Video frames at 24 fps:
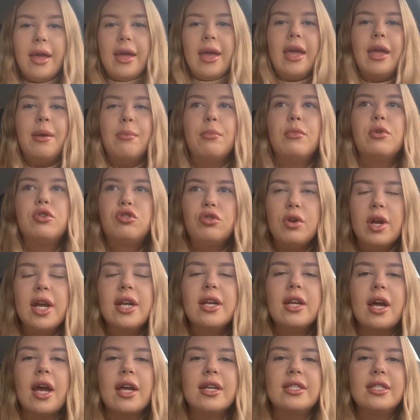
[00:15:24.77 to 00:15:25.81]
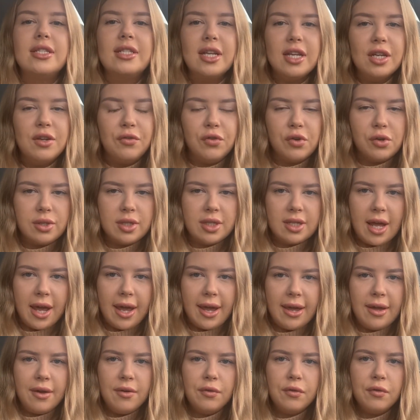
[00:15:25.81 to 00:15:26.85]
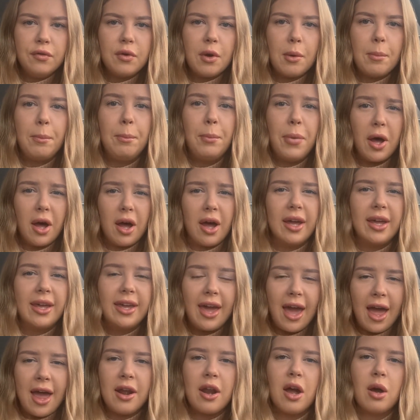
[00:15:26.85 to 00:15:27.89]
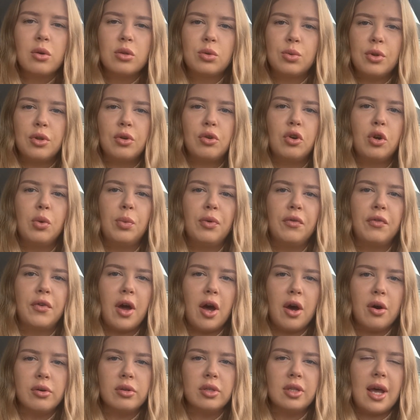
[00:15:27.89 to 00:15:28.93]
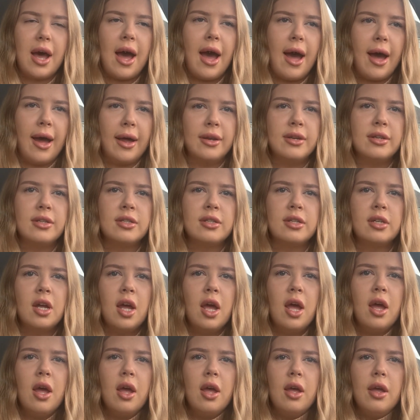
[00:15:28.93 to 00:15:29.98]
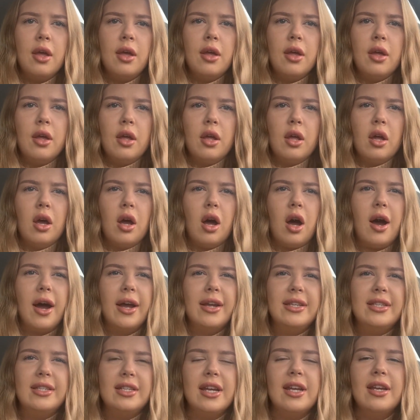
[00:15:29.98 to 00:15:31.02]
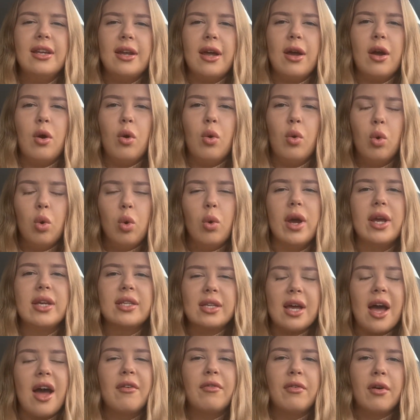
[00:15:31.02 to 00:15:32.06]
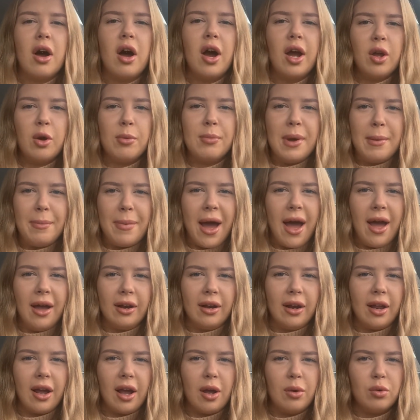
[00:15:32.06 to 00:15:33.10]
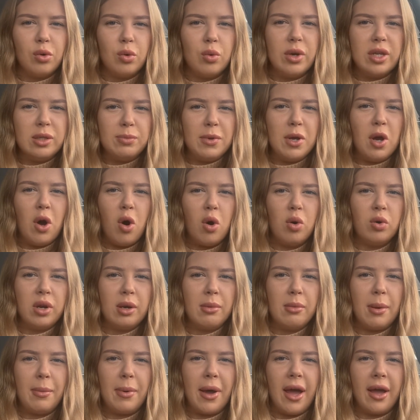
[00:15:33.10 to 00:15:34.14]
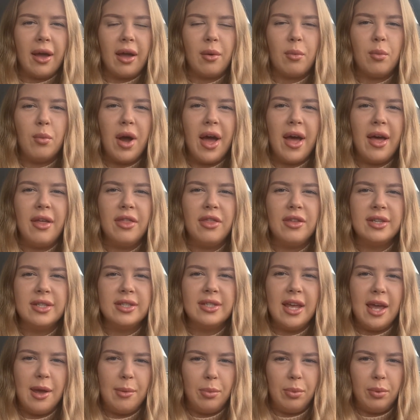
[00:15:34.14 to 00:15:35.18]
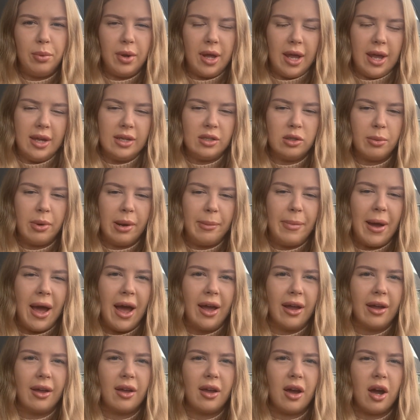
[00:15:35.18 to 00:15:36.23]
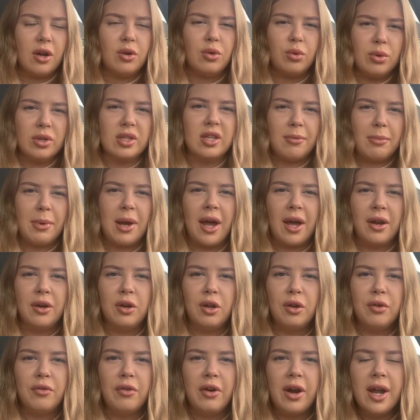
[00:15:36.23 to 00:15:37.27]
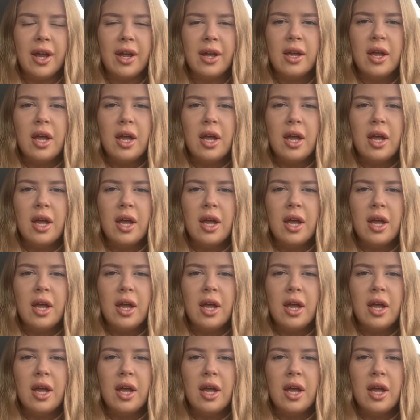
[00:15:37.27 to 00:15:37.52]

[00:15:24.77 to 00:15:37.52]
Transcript: in madrid i did feel safe but again i was with a group of girls and i did always have an eye on my bag like i would always be holding my bag and where the zip is on my bag, I'd always have my hand over it.